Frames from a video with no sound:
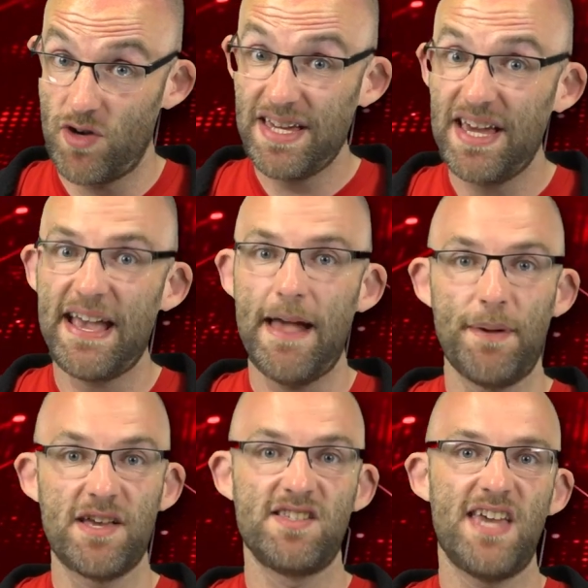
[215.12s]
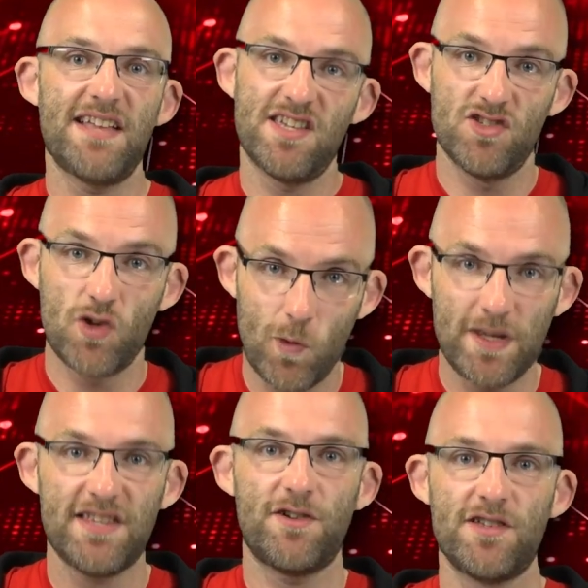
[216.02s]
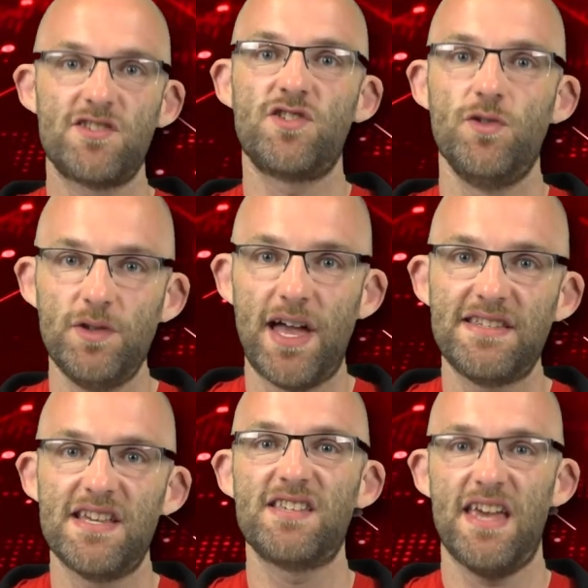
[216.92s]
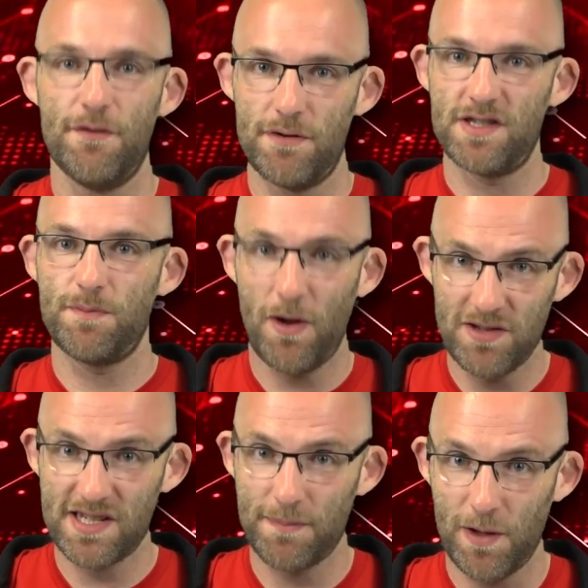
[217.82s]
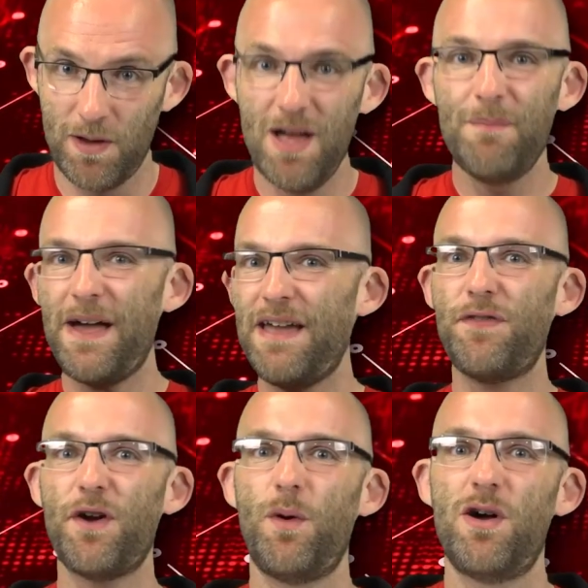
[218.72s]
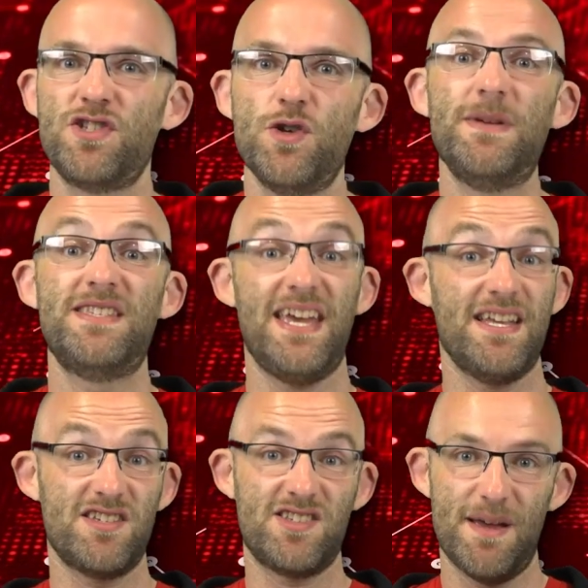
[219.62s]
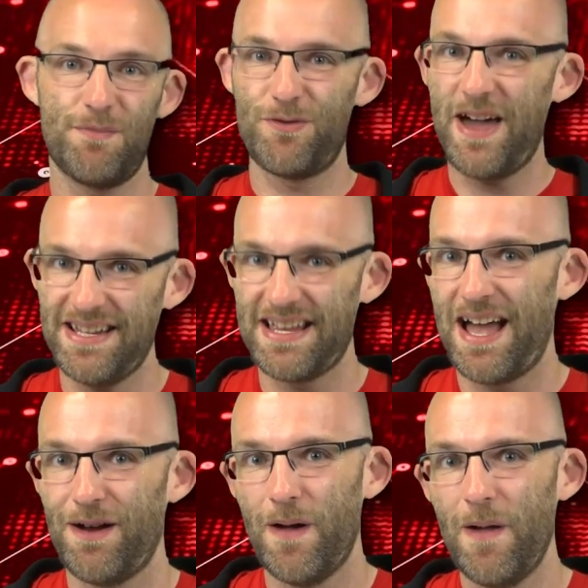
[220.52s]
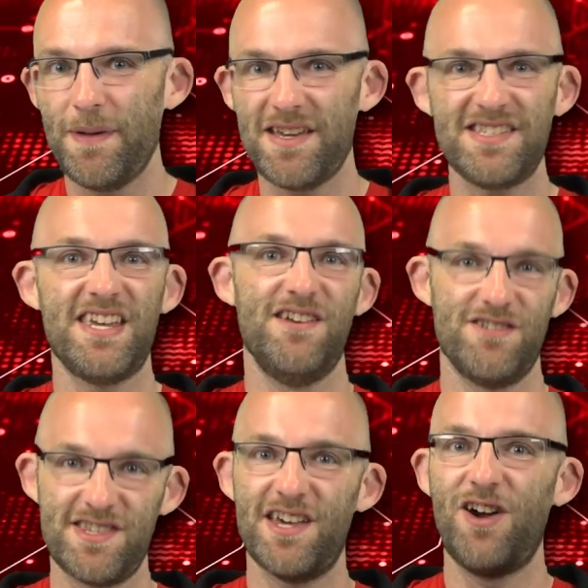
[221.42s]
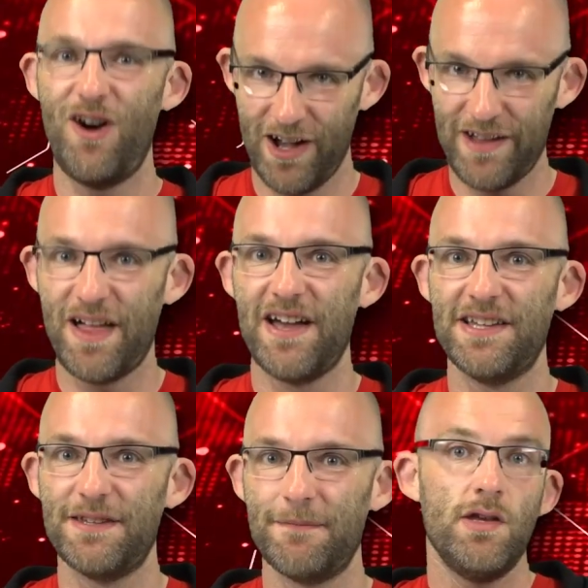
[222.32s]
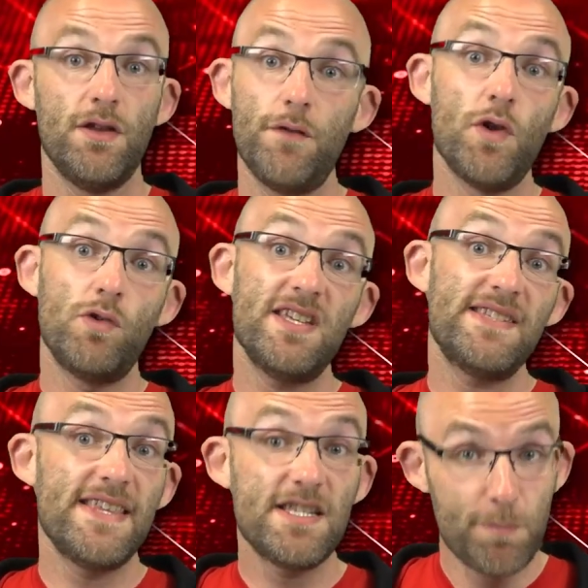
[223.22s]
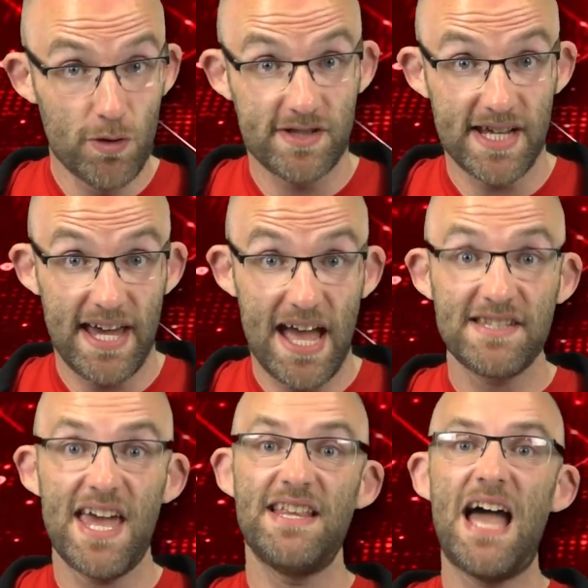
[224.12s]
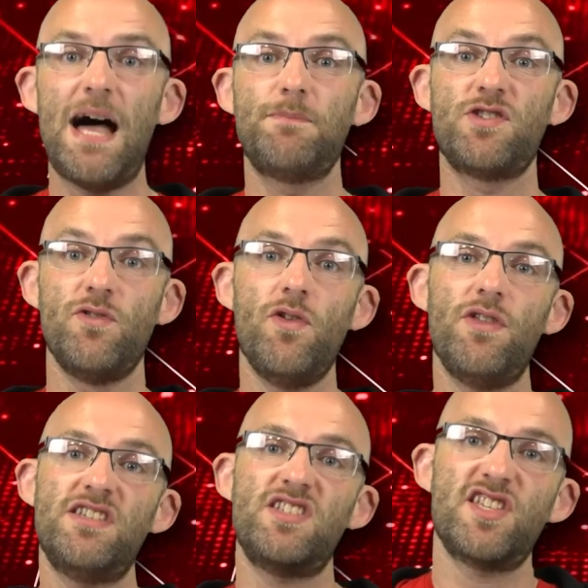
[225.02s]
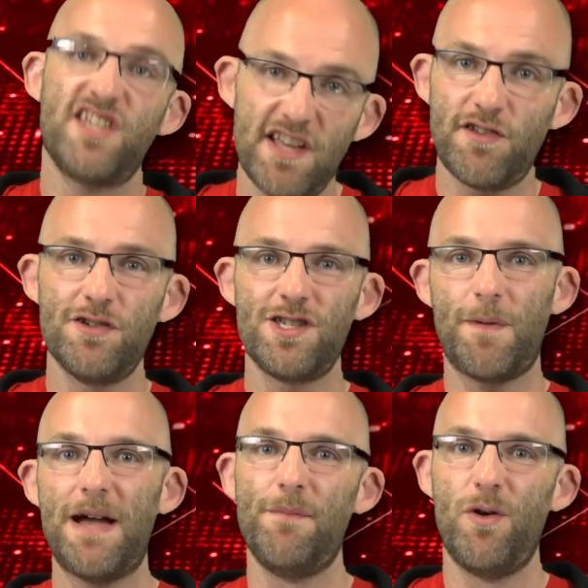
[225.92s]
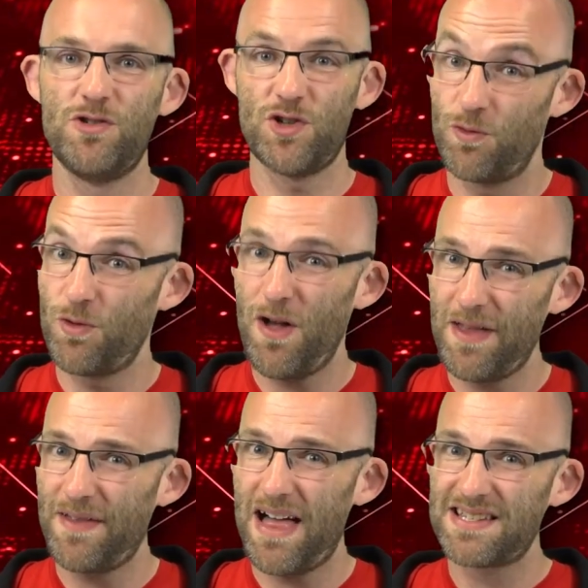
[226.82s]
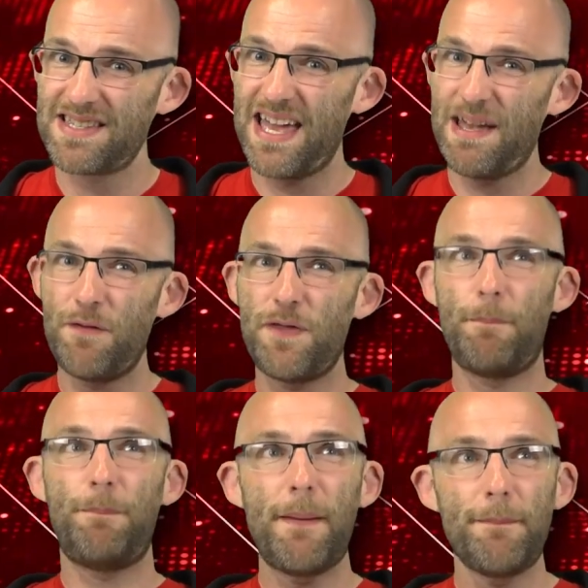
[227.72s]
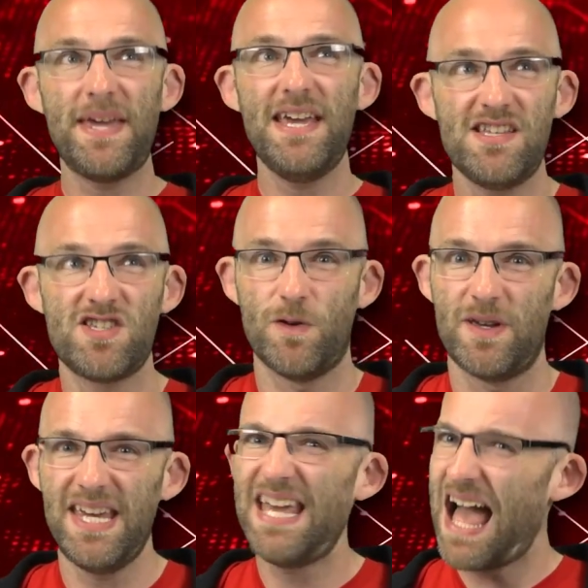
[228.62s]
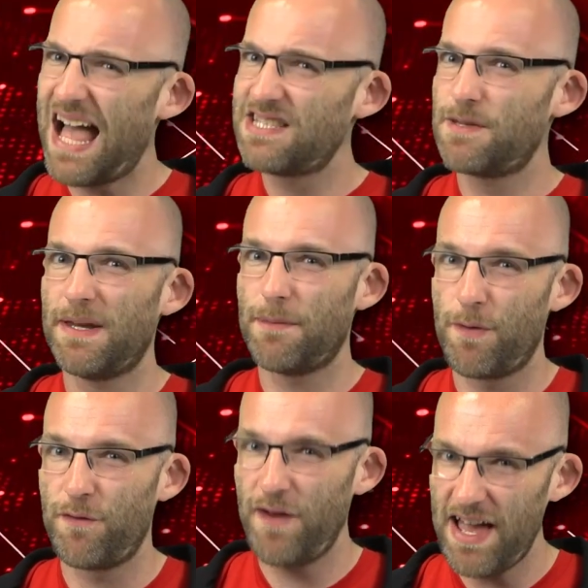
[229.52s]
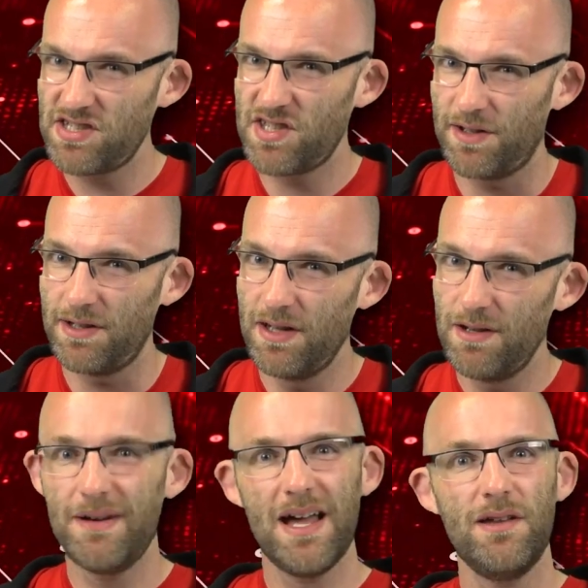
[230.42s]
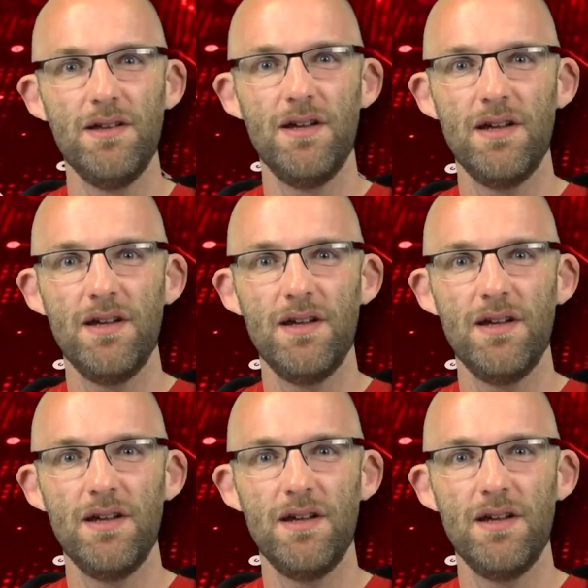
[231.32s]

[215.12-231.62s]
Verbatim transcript: drinking game because getting tonate on a school night is irresponsible, but if there was, you'd be taking a sip right now because here's the conga line. You'll have noticed this poor dickhead getting absolutely skiddooshed by Mojo Rawley last night and with the bump he took, he had to be a professional. Well,